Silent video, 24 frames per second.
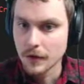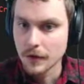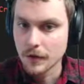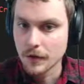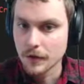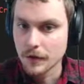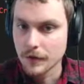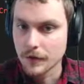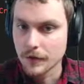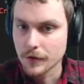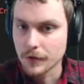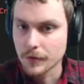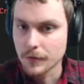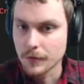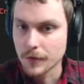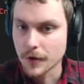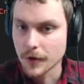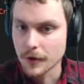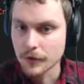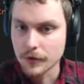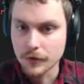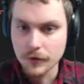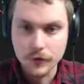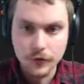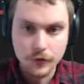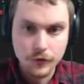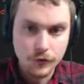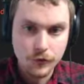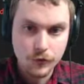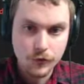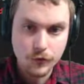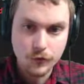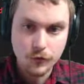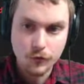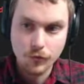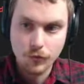System dot
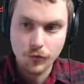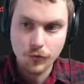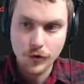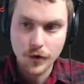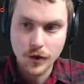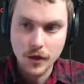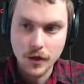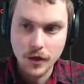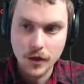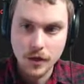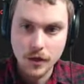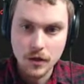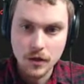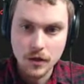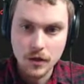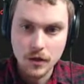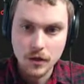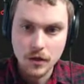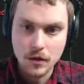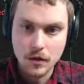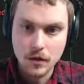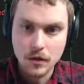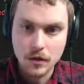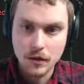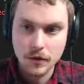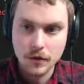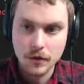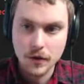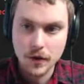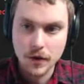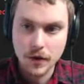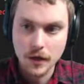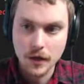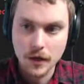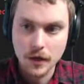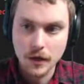string. Did
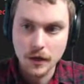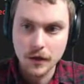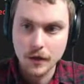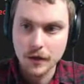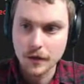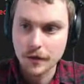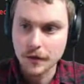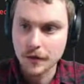I?